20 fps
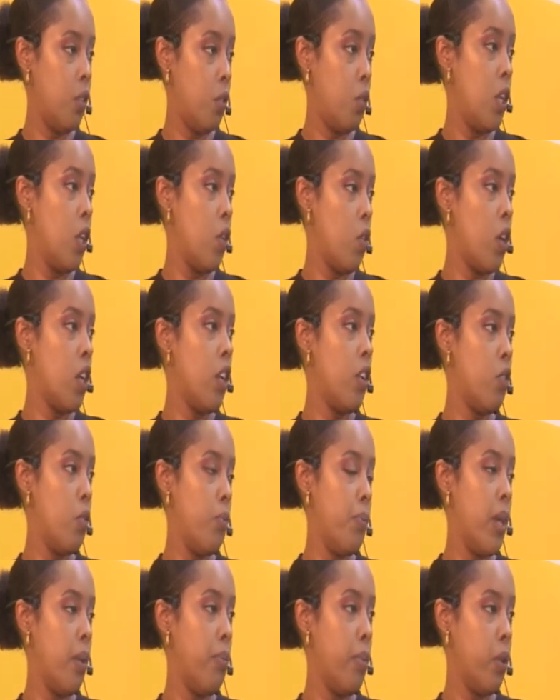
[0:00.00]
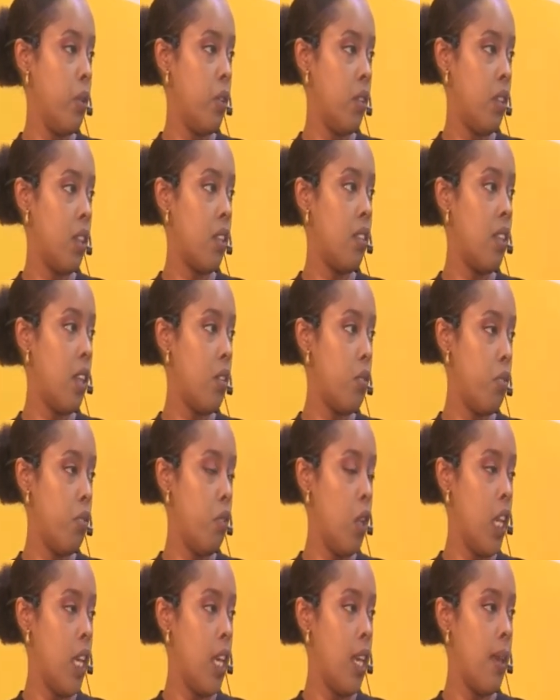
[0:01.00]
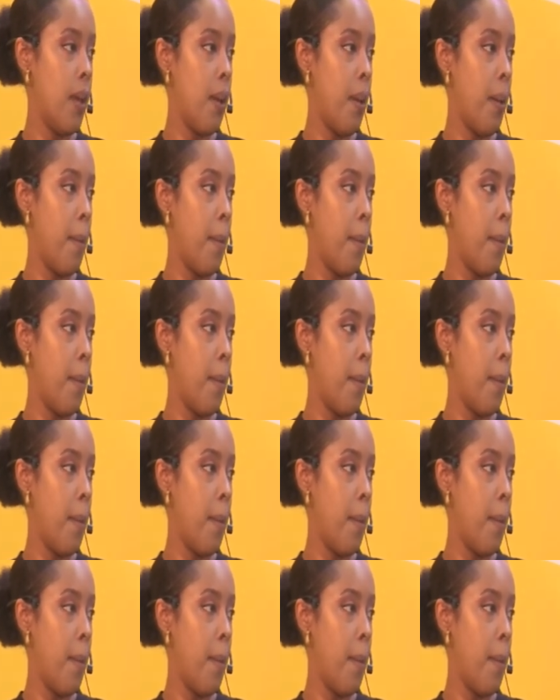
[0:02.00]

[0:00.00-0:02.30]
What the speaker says: in order to be able to successfully